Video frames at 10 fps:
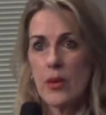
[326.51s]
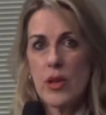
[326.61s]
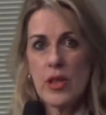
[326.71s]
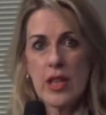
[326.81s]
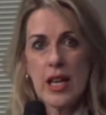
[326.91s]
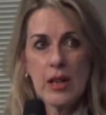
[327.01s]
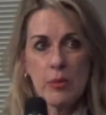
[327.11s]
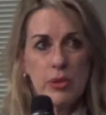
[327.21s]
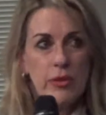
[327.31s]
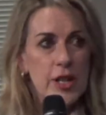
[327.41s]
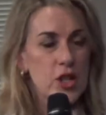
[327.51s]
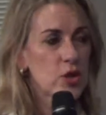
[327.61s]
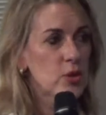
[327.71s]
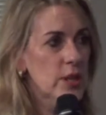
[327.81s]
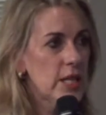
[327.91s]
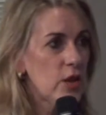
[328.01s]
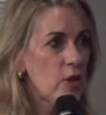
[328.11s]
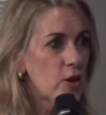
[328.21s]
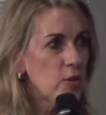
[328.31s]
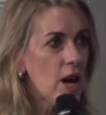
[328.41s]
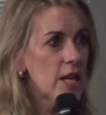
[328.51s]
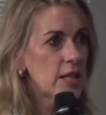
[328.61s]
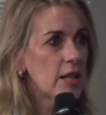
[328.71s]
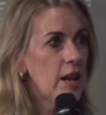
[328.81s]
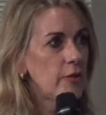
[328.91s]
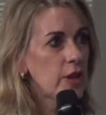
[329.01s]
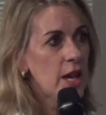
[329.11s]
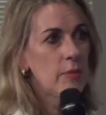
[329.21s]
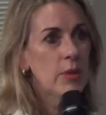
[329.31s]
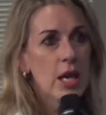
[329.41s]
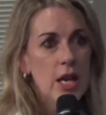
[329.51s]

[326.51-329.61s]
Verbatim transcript: whether they're professionals in their own right and have come